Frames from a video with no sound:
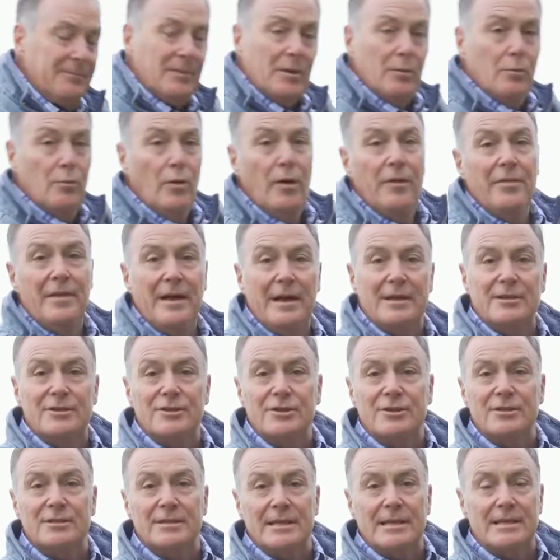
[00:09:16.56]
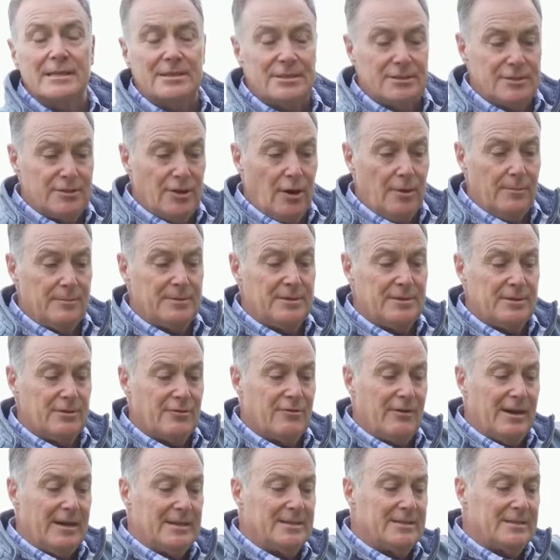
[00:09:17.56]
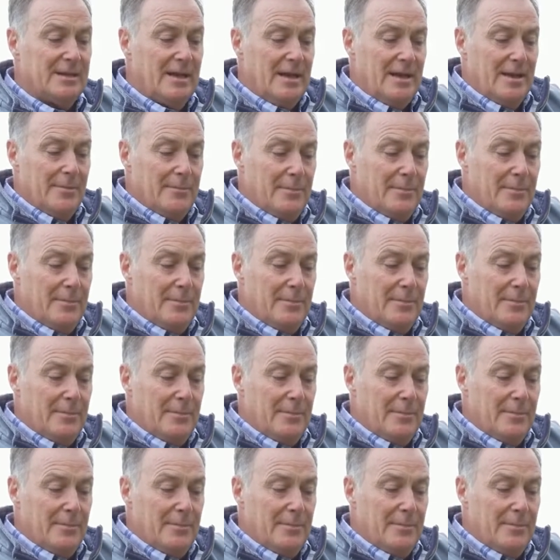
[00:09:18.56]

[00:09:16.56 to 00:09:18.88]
And what that does, it stops the grass